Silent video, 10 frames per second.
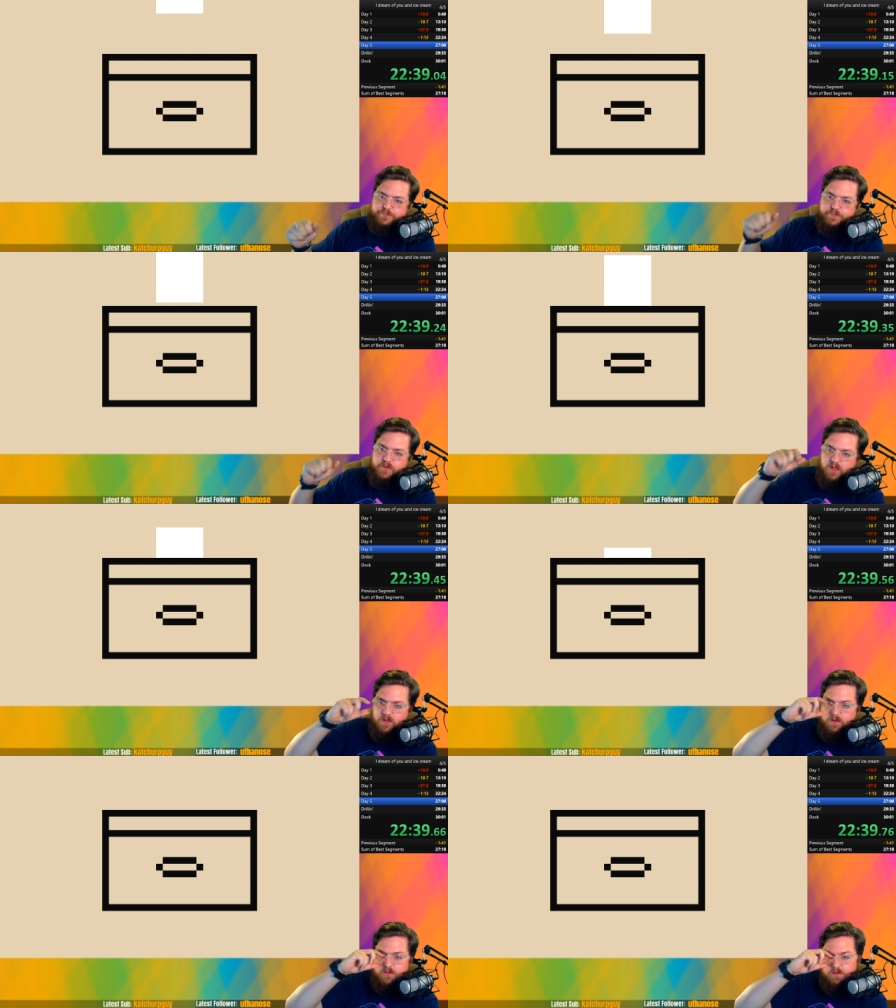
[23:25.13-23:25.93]

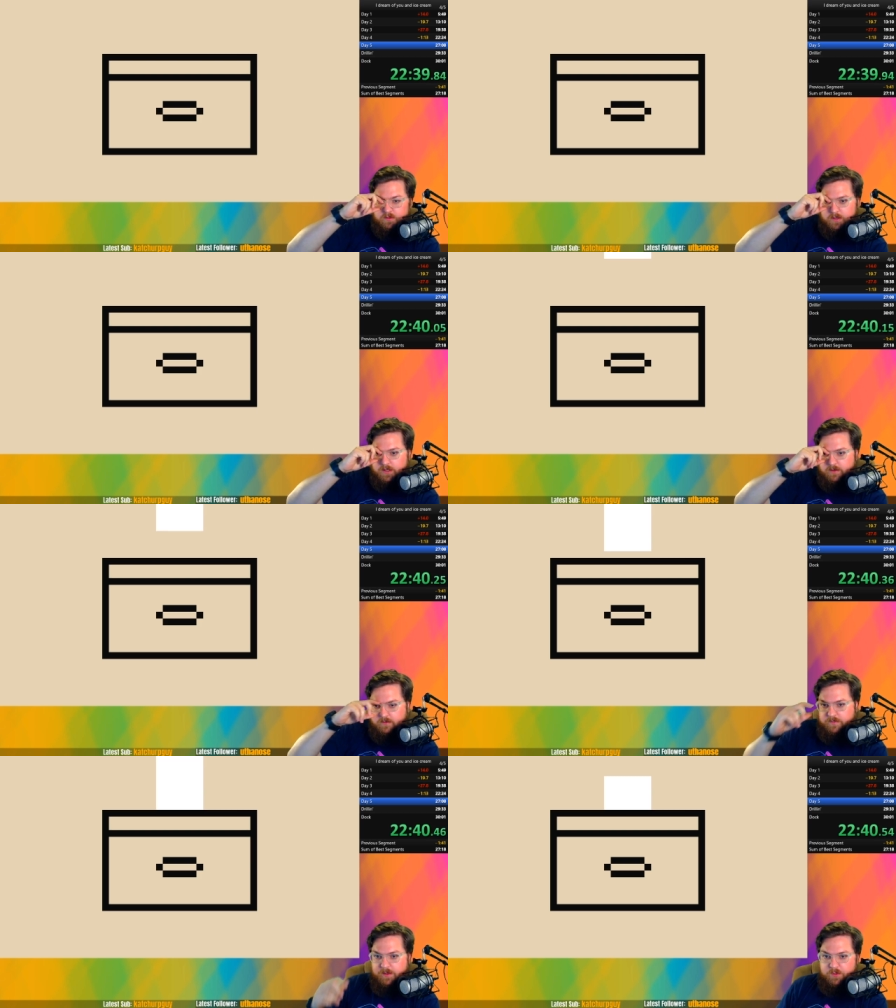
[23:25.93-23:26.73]
Uh, uh,
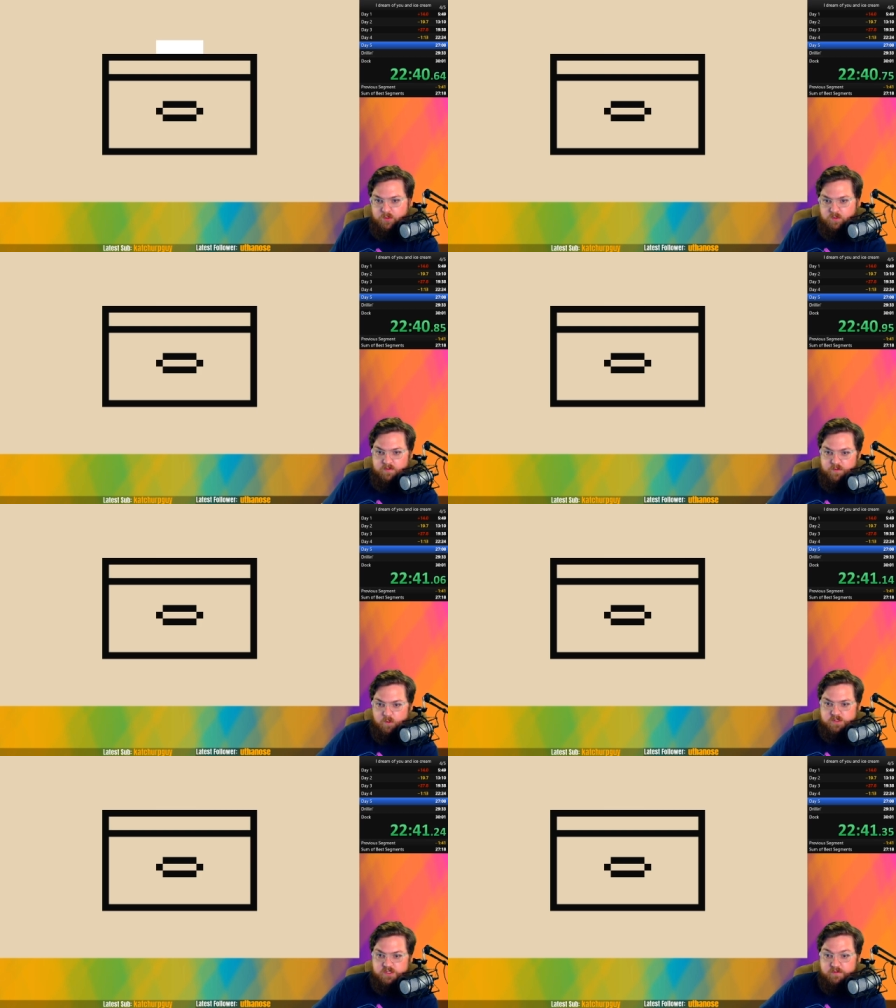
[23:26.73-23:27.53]
people were
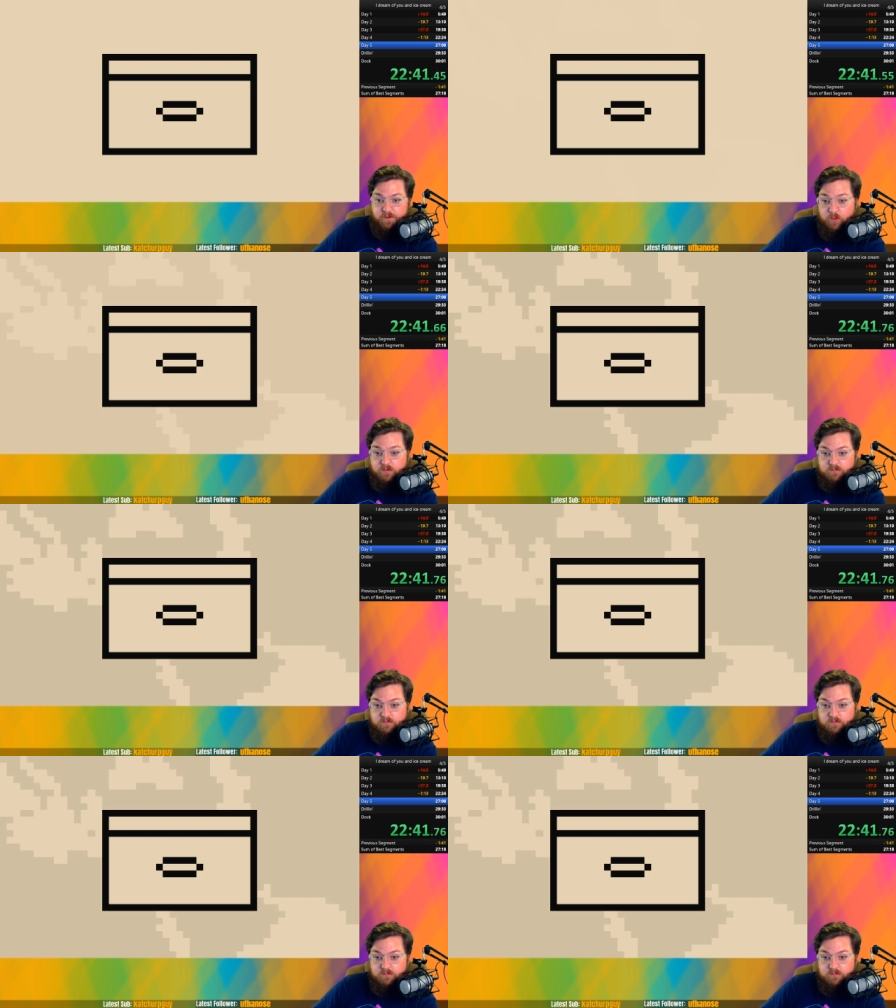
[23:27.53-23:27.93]
forced to vote